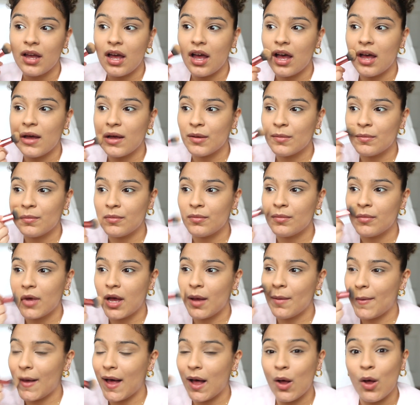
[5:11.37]

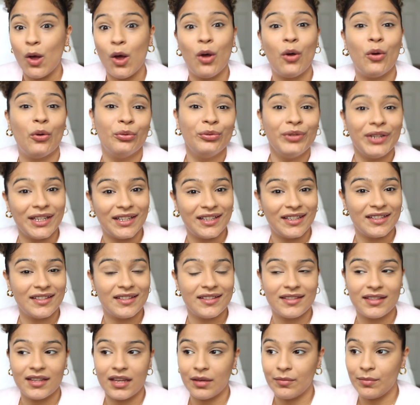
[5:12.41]
about
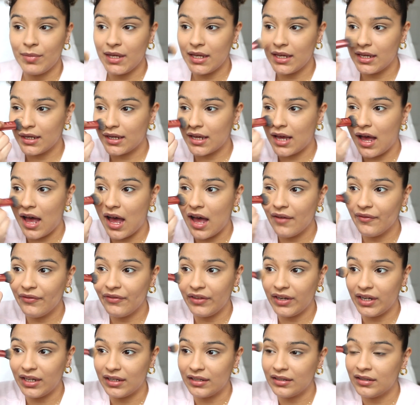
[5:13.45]
wholeness and being
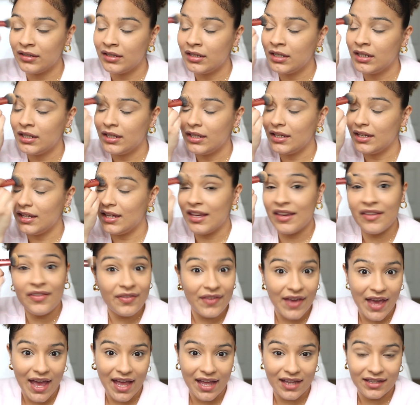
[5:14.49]
confident
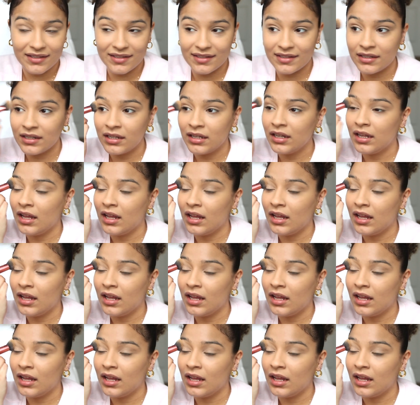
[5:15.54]
in that